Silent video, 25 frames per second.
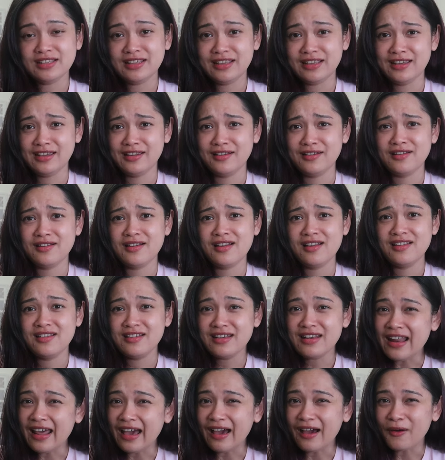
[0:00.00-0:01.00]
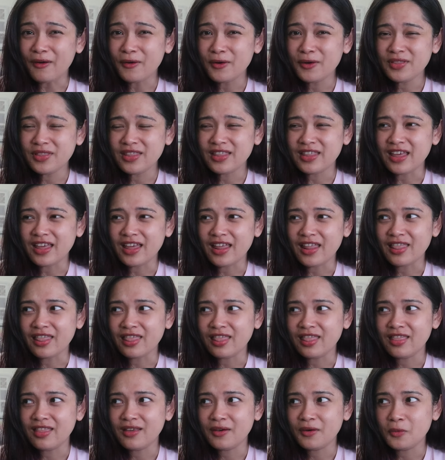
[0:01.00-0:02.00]
here now
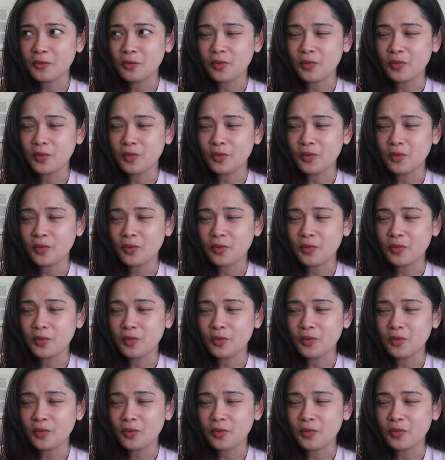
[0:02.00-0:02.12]
than